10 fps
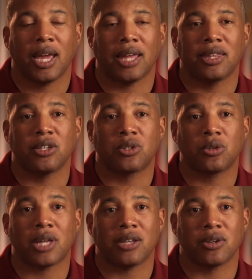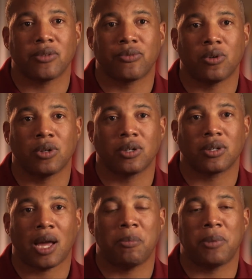And then in 2004,
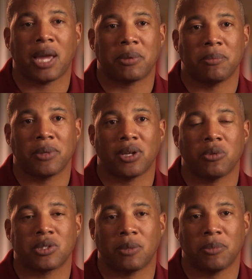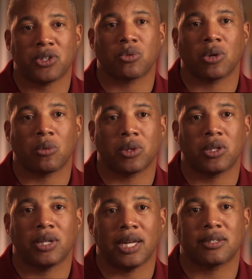I, became an, I was an administrator with
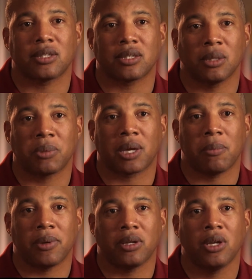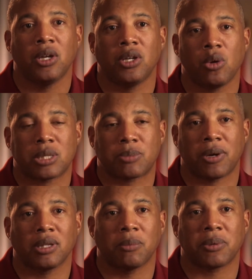the United States Olympic Committee, U.S.
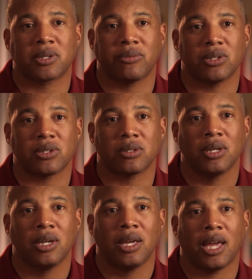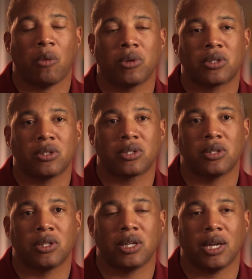Paralympics Division, and went to this,
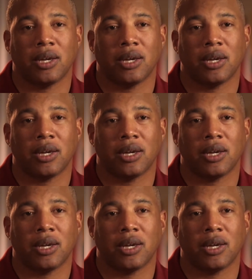the, uh,